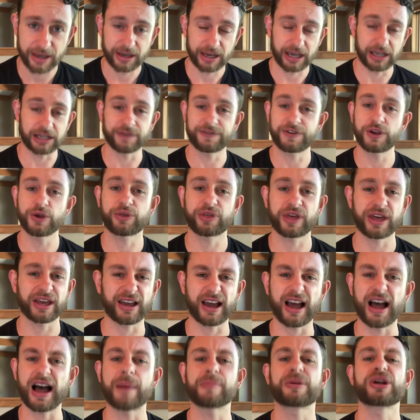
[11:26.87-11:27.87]
And if you think,
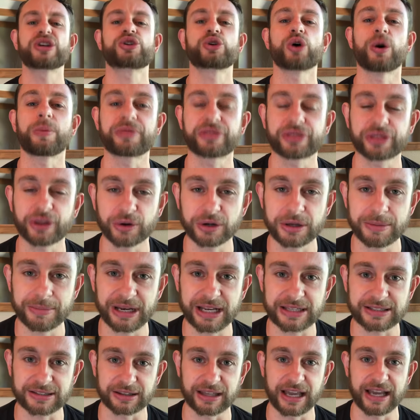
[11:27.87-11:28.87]
I'm gonna show up 30
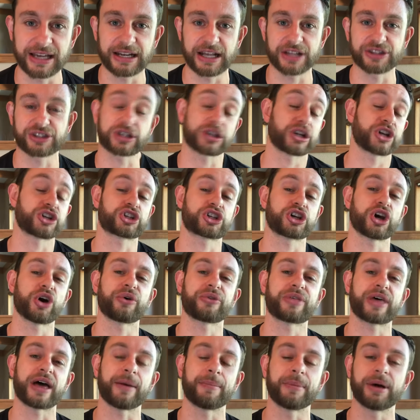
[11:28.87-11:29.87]
minutes late, it's gonna show
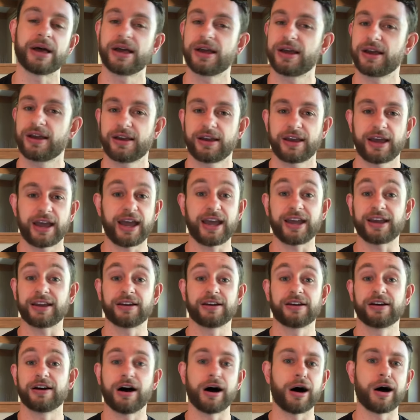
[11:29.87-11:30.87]
them, hey,
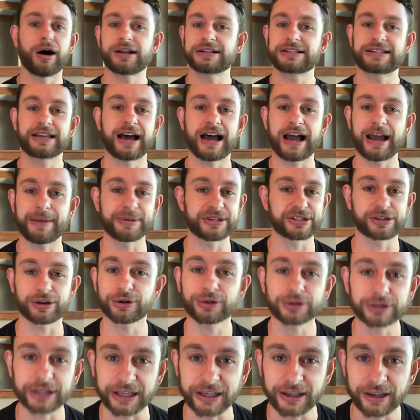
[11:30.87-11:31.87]
on time is
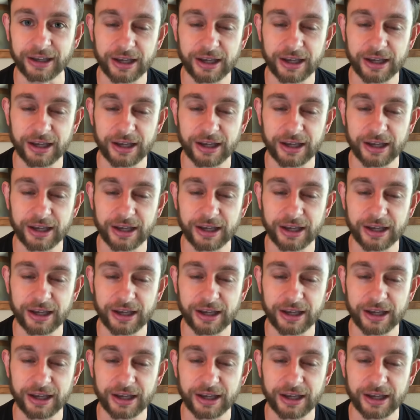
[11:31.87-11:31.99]
early.